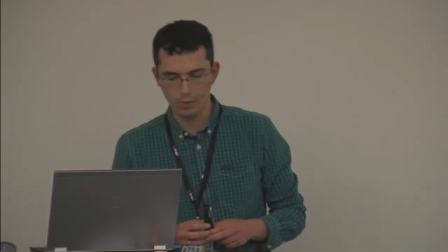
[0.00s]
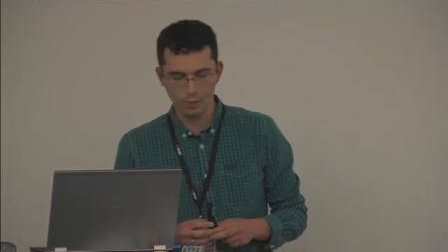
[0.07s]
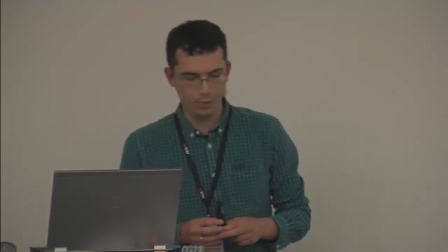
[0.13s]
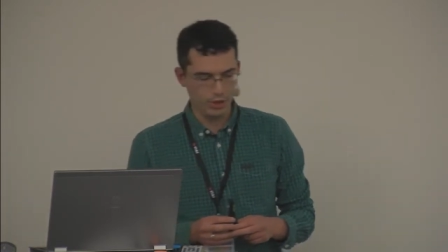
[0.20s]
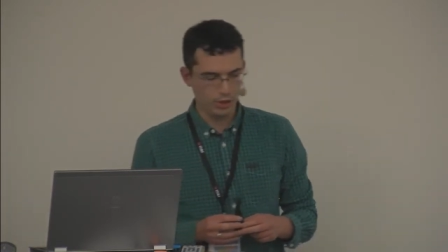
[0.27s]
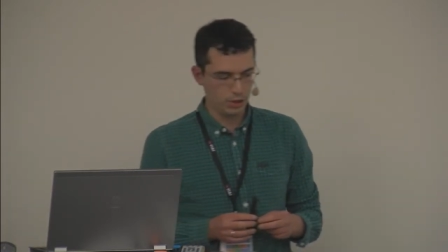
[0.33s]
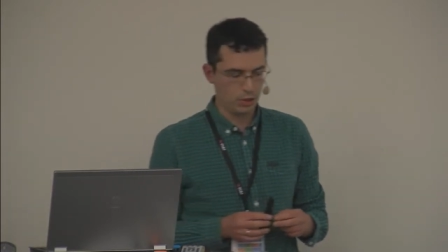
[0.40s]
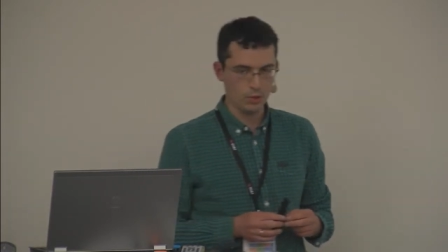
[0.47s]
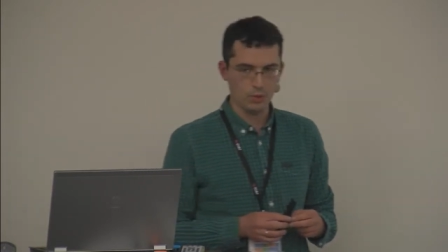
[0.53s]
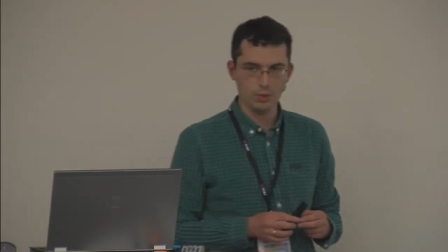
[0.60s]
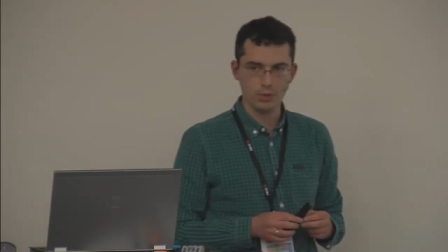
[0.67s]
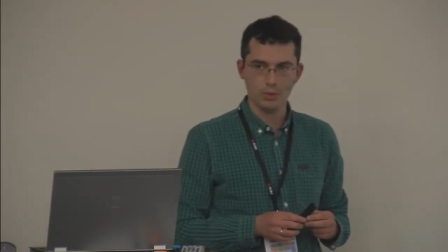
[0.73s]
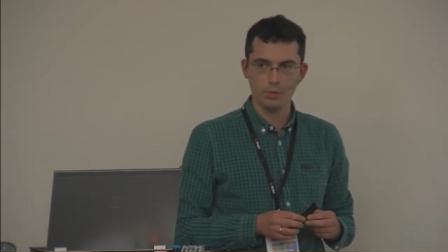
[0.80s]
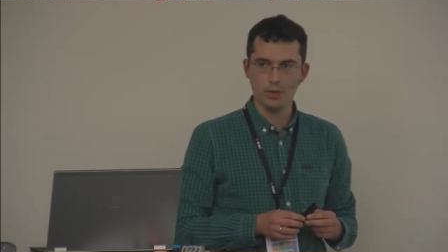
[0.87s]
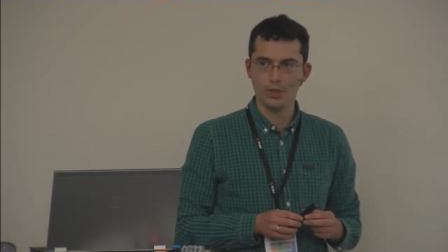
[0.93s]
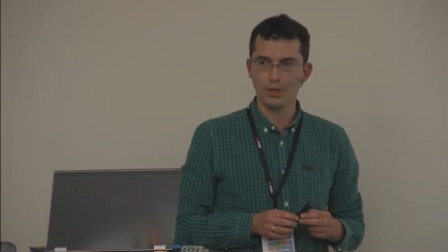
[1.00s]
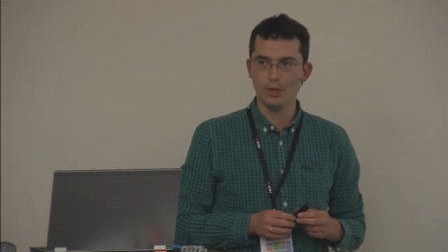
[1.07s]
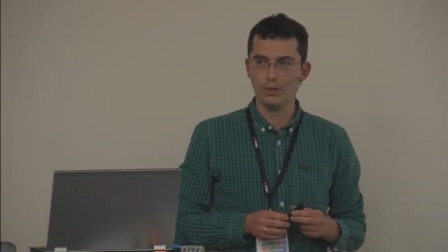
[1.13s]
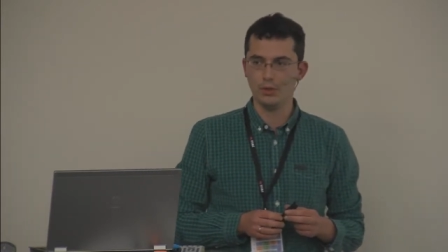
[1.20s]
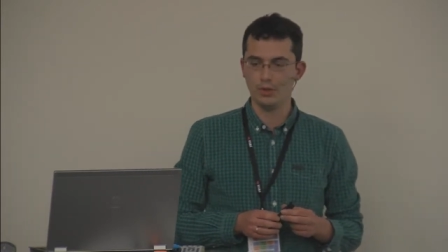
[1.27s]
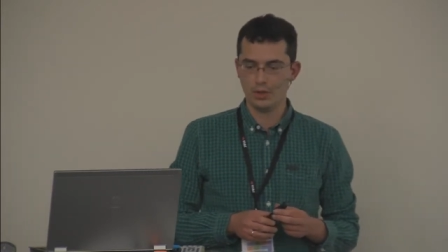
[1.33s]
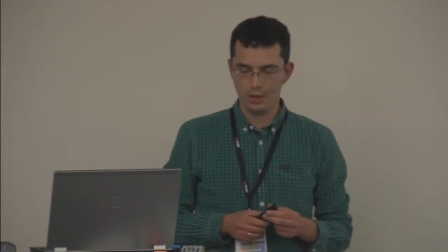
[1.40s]
which tools were
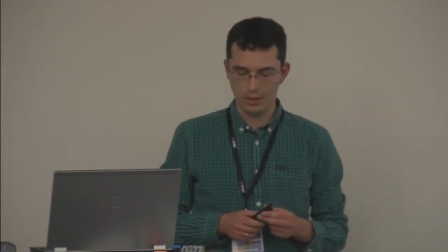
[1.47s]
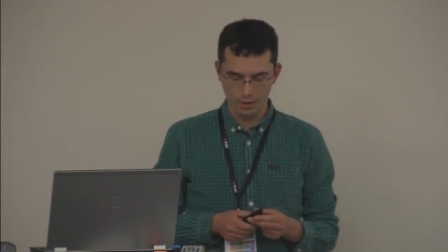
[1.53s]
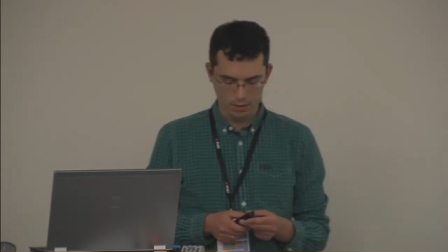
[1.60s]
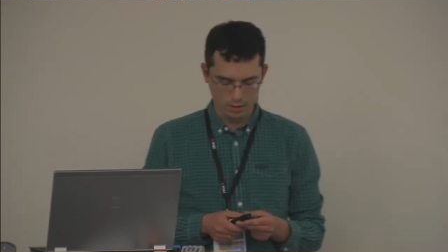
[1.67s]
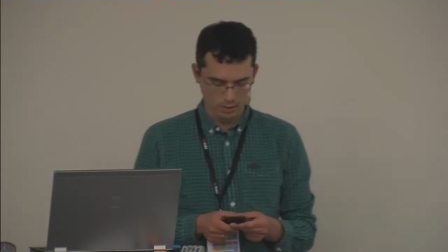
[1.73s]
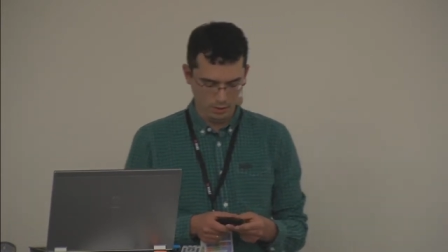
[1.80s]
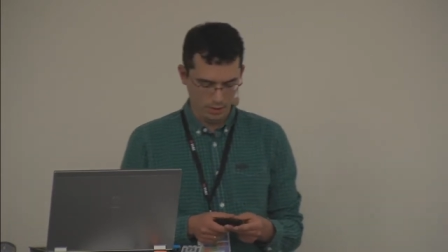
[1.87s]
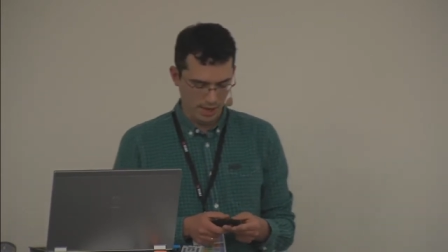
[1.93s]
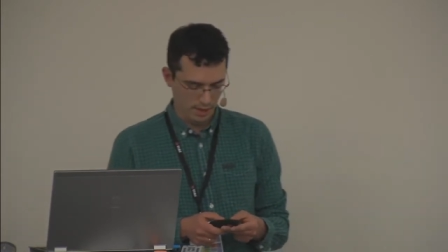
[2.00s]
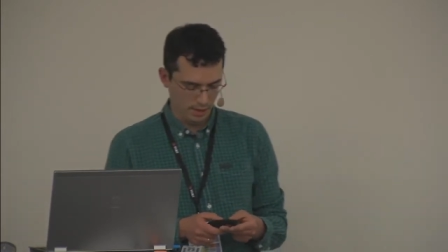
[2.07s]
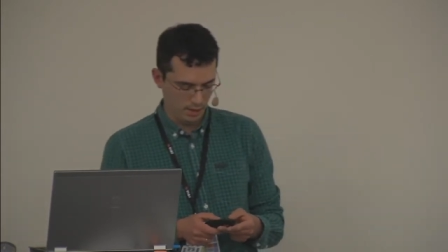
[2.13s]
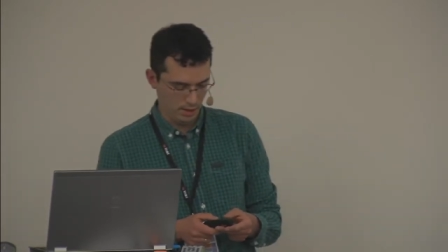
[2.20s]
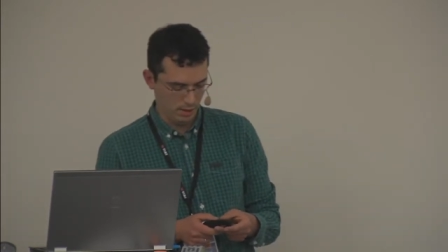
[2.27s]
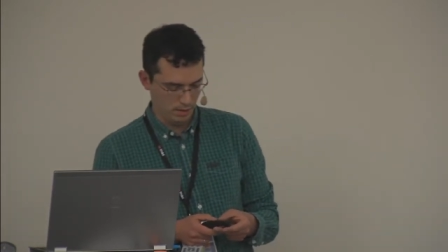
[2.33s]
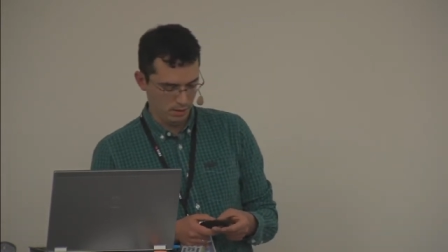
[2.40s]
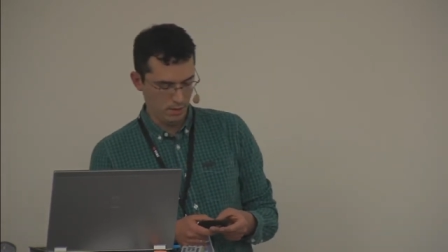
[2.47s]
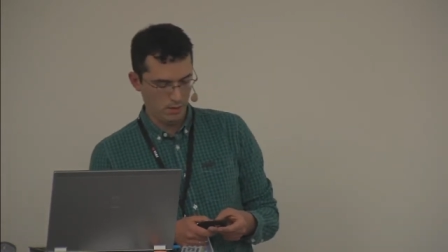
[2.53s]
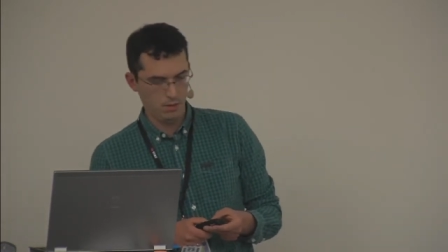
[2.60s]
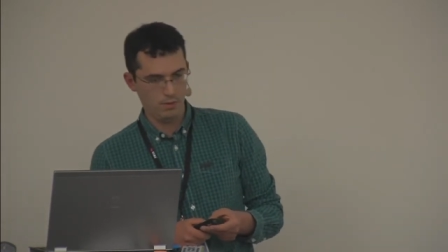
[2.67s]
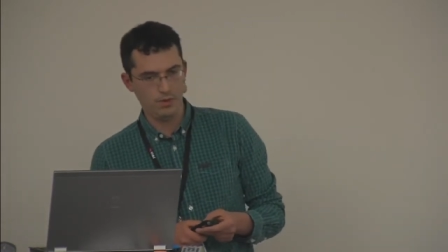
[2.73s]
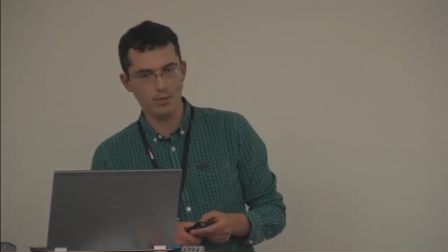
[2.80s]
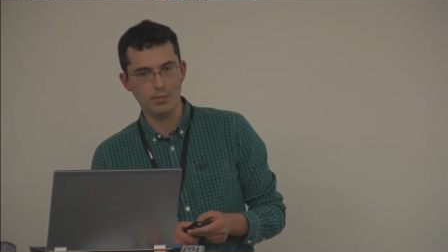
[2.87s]
used uh, to gather
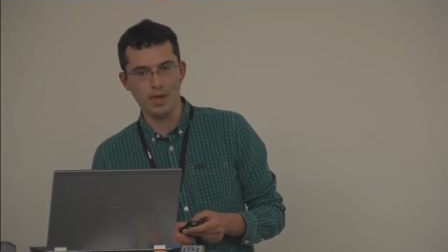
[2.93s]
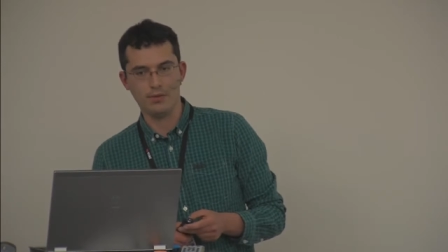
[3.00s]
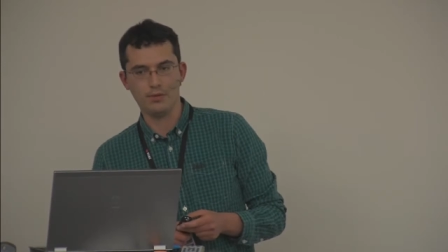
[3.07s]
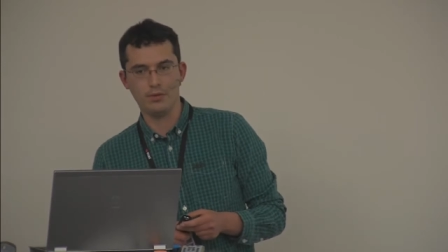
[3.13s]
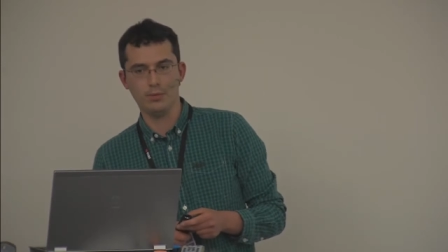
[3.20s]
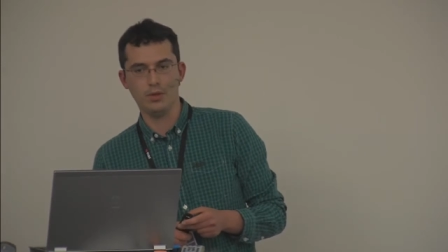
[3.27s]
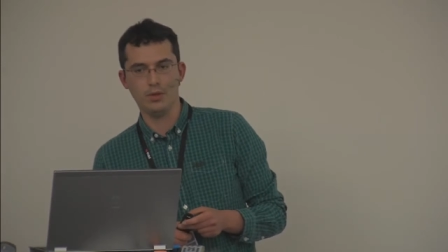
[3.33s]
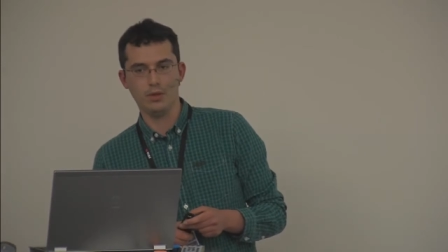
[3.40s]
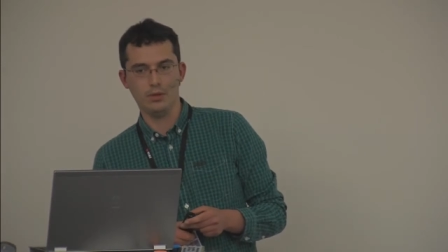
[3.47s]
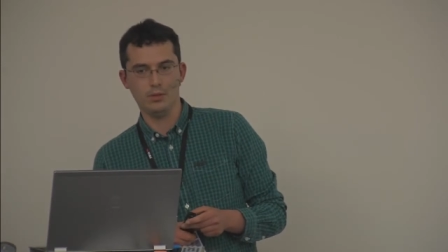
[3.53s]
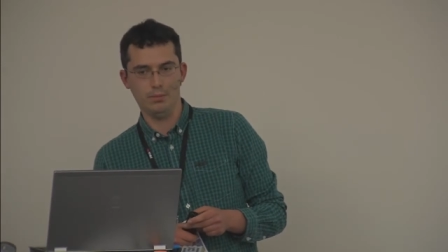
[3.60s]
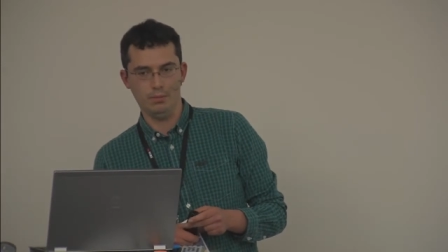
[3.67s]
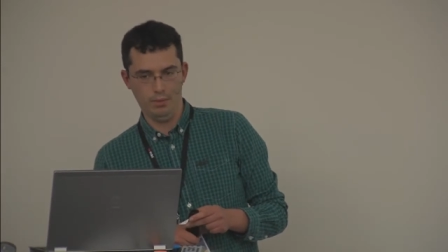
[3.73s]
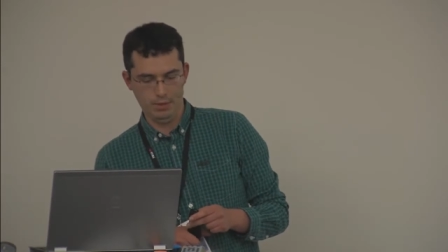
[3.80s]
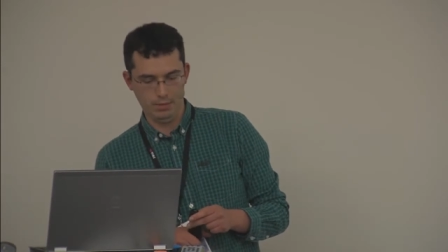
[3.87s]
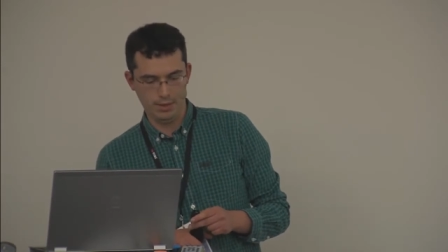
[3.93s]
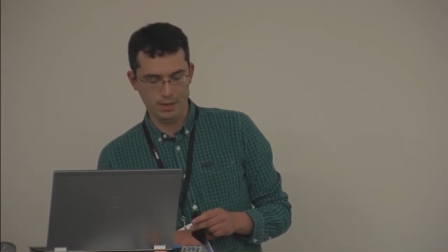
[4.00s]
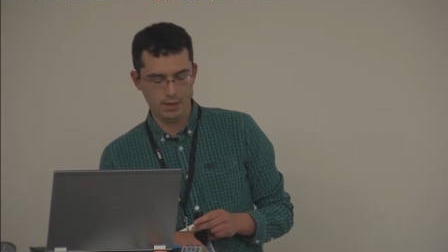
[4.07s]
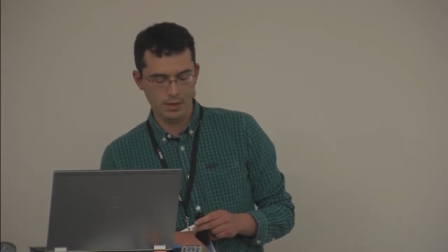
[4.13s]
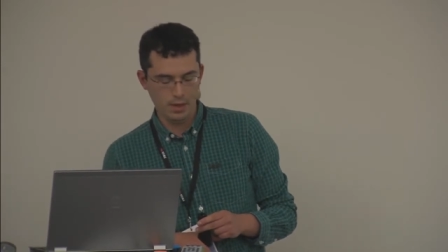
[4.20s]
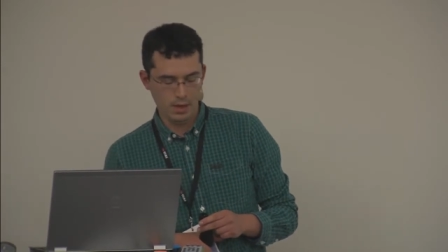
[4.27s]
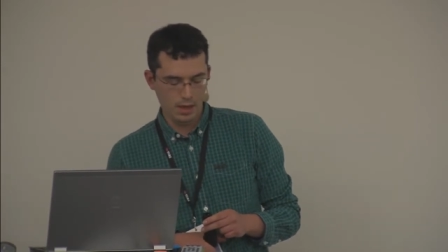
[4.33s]
feedback from the public.
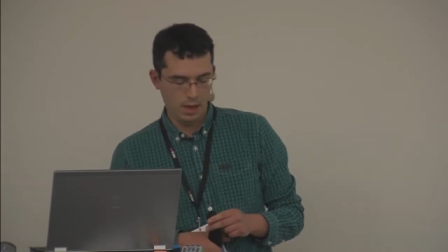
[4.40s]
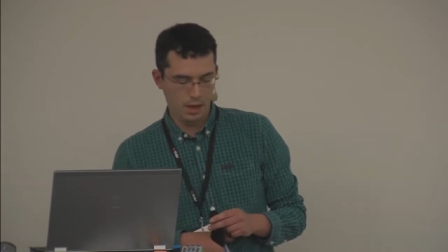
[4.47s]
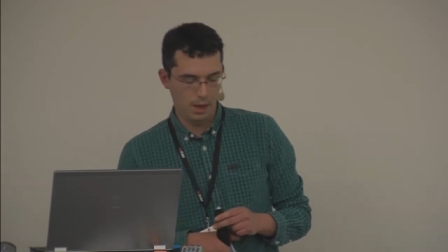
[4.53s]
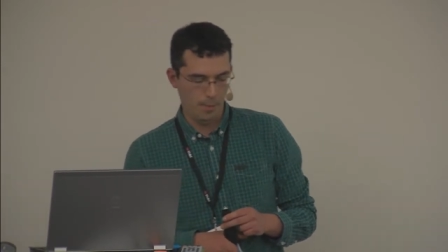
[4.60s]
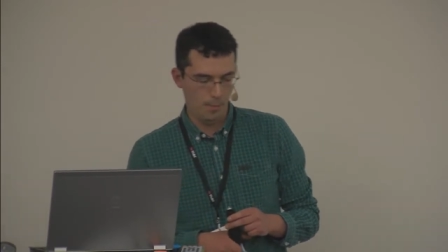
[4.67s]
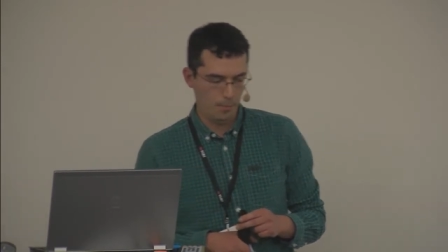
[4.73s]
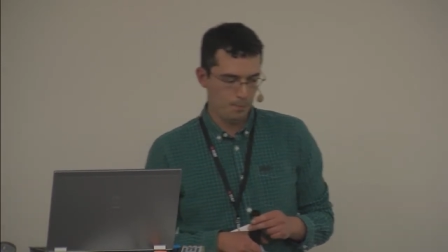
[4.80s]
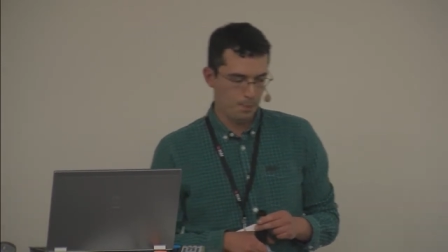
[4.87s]
Um,